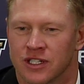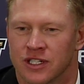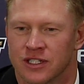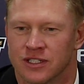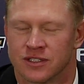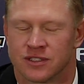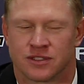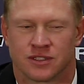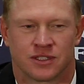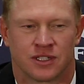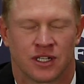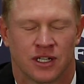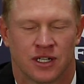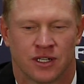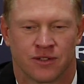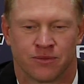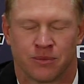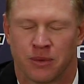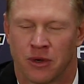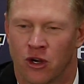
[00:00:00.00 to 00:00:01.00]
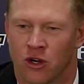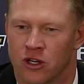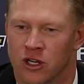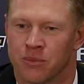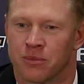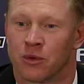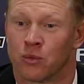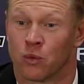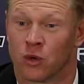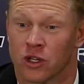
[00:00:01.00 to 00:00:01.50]
and I've already
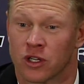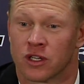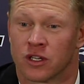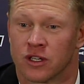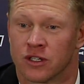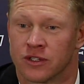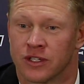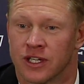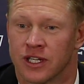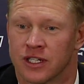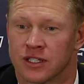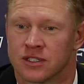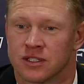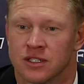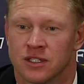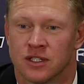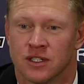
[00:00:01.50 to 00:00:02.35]
been working on that.